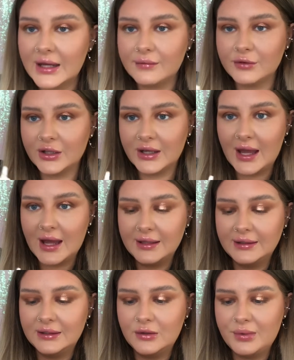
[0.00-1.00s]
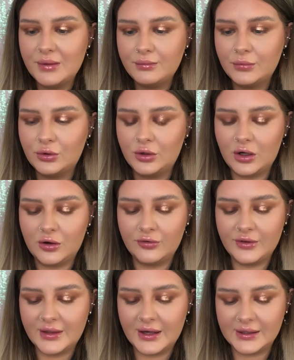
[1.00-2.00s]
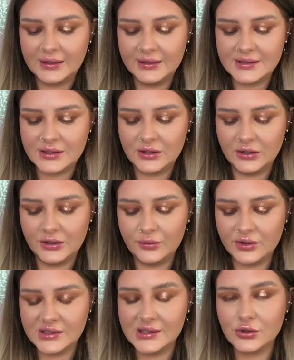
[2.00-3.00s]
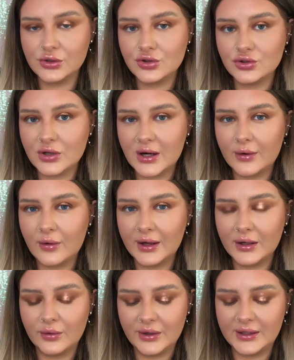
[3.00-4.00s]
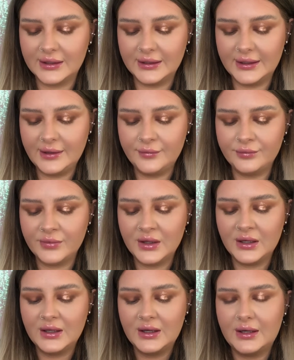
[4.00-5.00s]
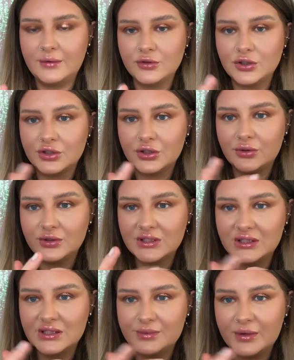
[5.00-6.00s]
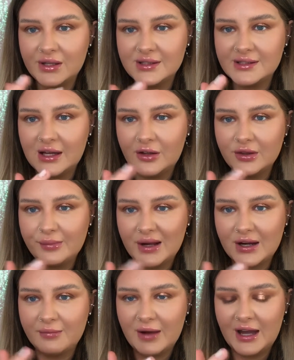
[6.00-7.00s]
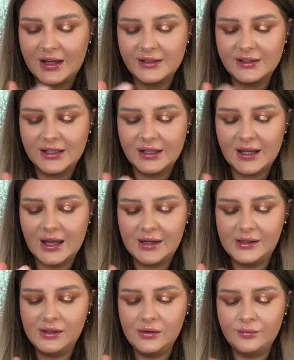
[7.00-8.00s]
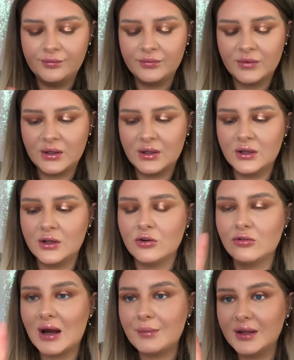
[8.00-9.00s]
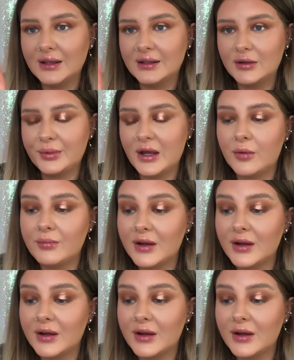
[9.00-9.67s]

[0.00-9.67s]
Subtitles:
I'm going to get a little bit more of that glitter glue because it does dry quite quickly, and I'm just going to disperse that on the back of my hand again. Grab a little bit on my